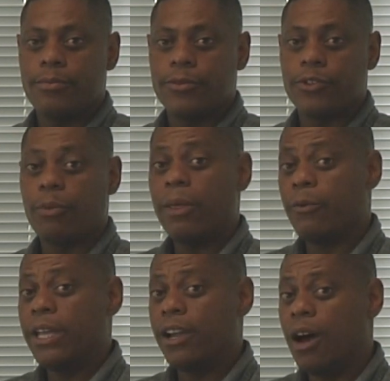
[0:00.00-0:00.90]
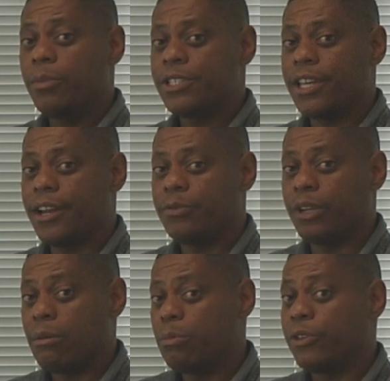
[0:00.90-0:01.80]
So the way that we accomplish that is we
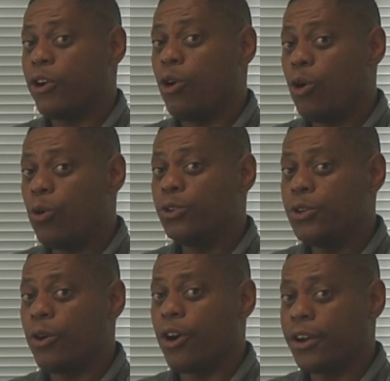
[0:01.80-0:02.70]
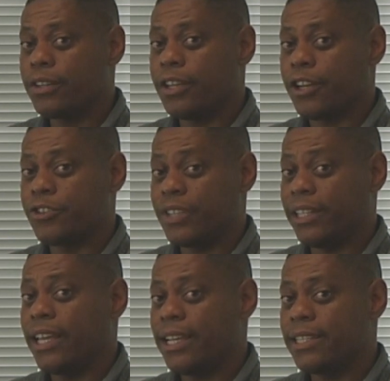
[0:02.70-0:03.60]
come up with a whole new architecture
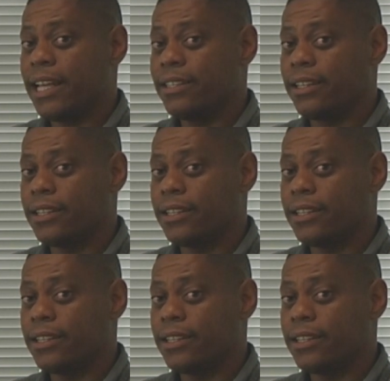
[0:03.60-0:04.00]
that takes that into